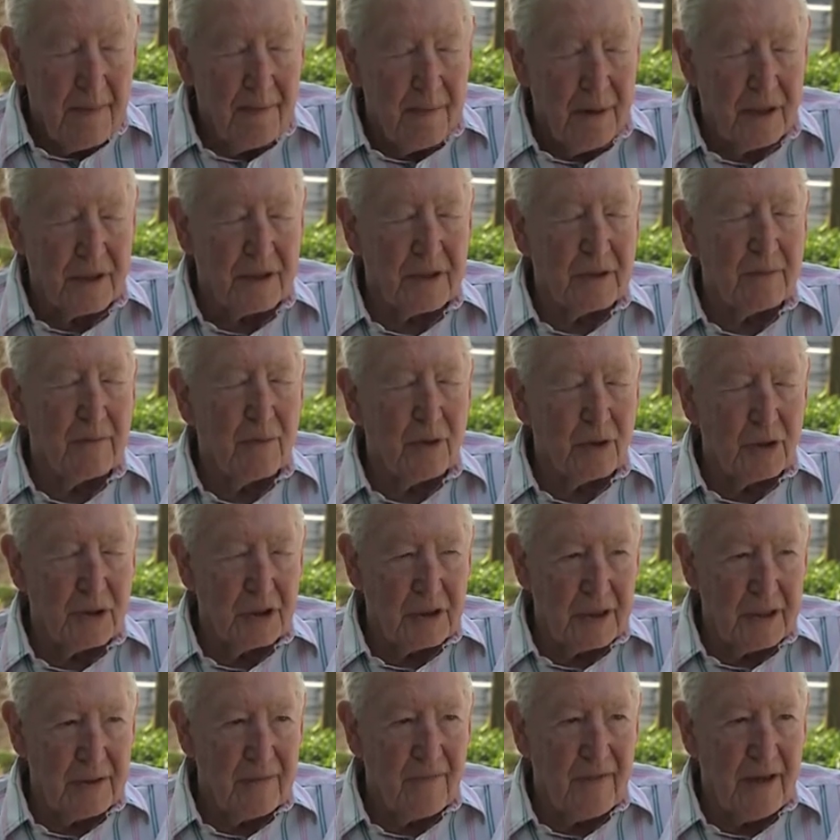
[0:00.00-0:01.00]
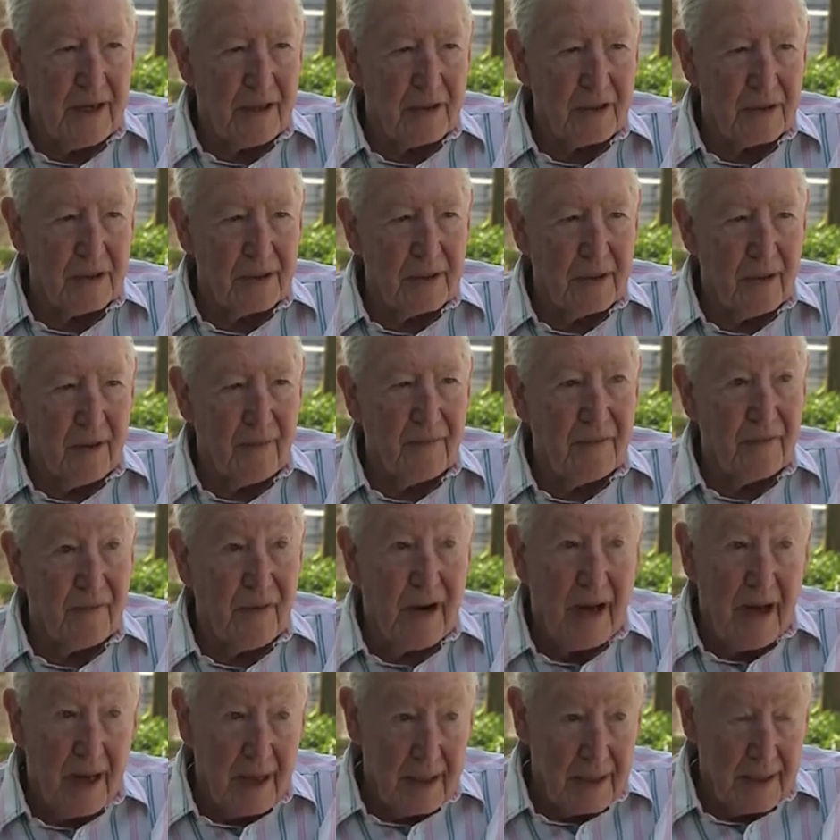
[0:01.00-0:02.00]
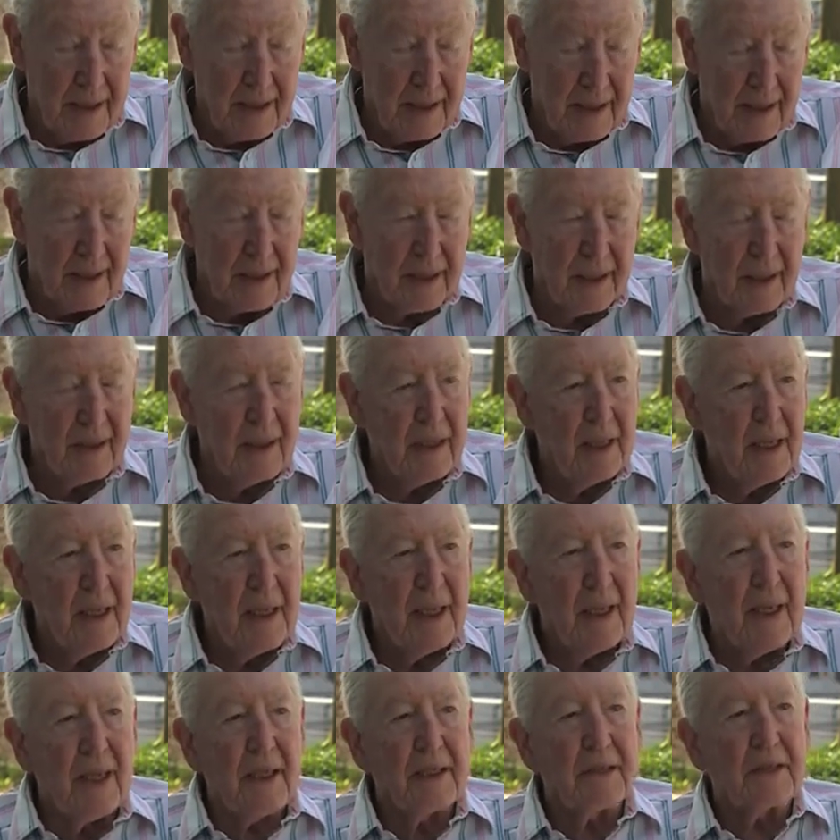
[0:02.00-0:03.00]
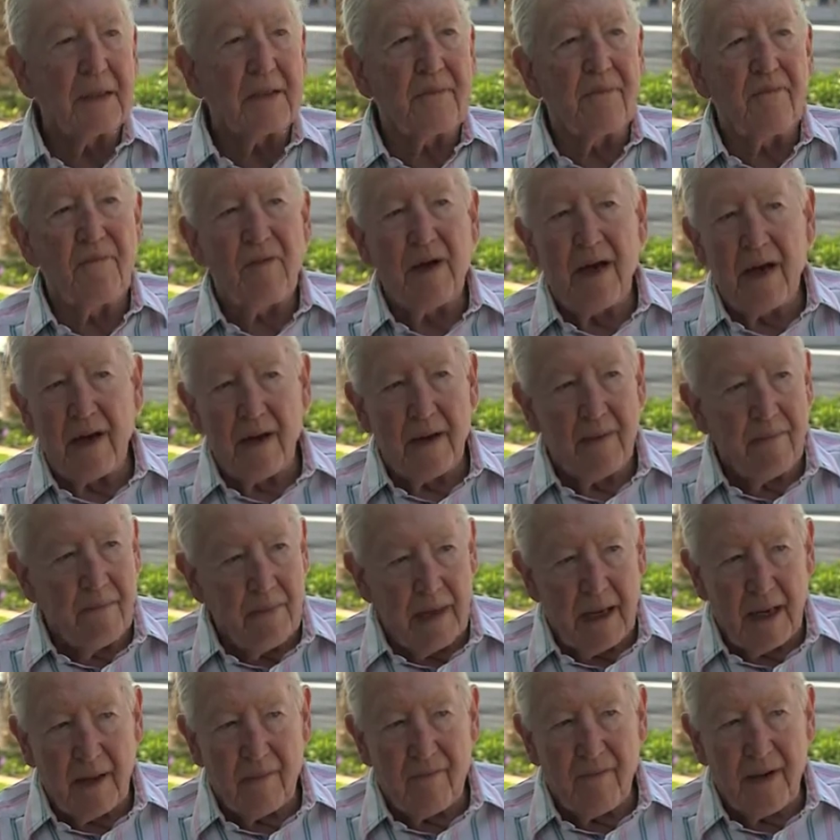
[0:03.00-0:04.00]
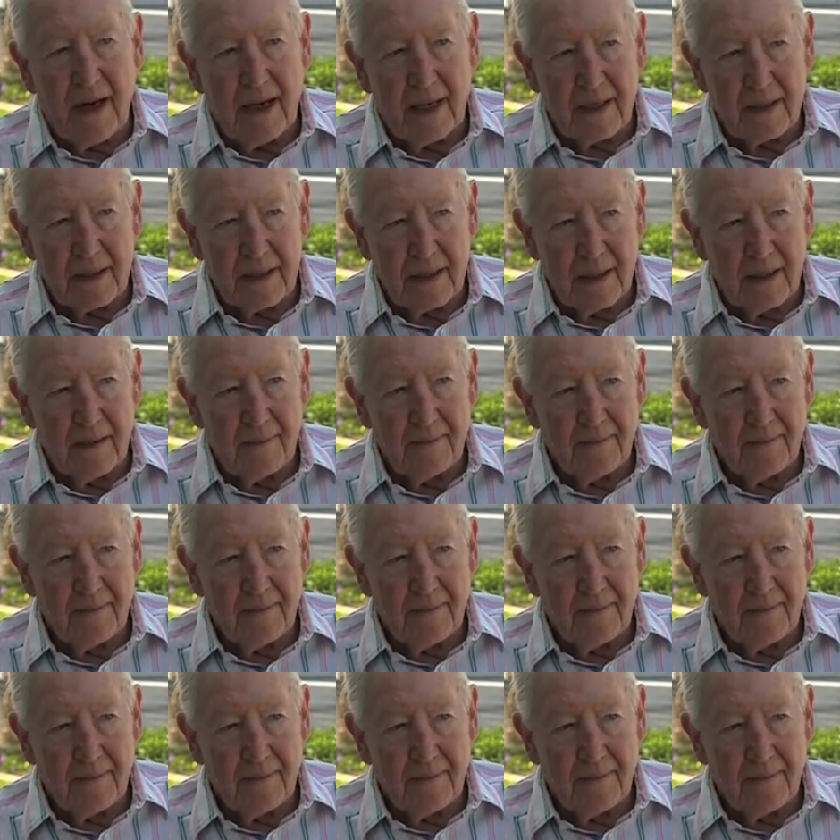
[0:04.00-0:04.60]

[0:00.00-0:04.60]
President Bush's invasion of Iraq, I think, is a very big factor.